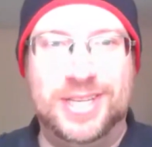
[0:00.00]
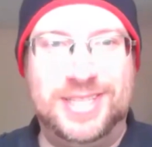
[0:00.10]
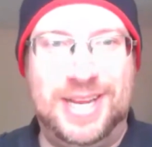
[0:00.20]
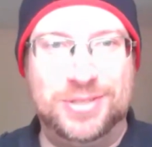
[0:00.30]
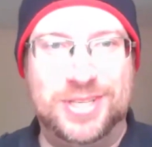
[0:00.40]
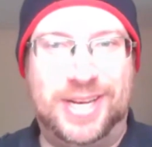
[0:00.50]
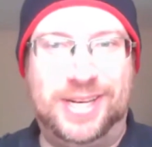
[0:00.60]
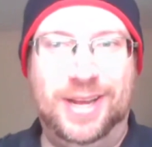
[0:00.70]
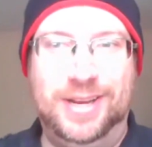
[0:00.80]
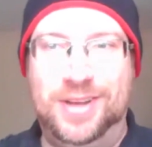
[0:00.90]
that sounds like
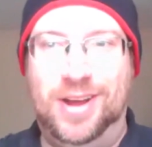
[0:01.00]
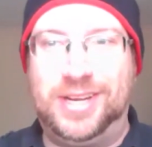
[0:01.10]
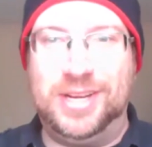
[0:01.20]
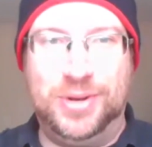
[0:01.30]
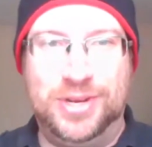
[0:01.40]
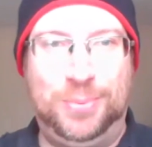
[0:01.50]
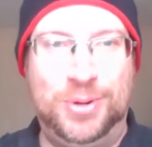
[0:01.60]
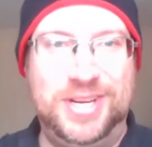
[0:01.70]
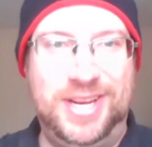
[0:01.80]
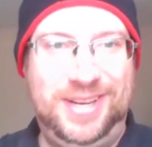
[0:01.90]
a donkey when you're
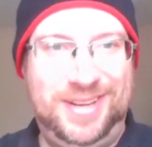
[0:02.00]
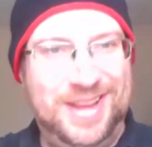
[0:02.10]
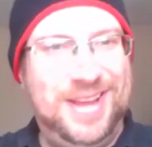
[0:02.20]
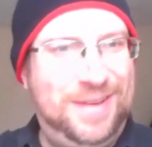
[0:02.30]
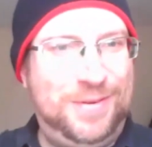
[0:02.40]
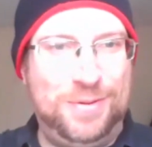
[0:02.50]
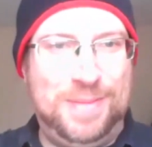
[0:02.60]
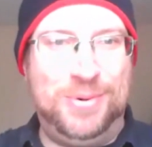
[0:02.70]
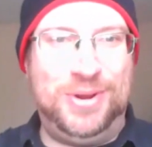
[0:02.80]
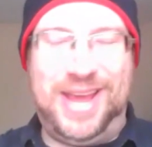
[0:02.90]
printing. Do you
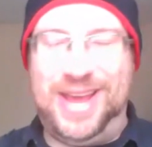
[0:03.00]
remember? Dot that?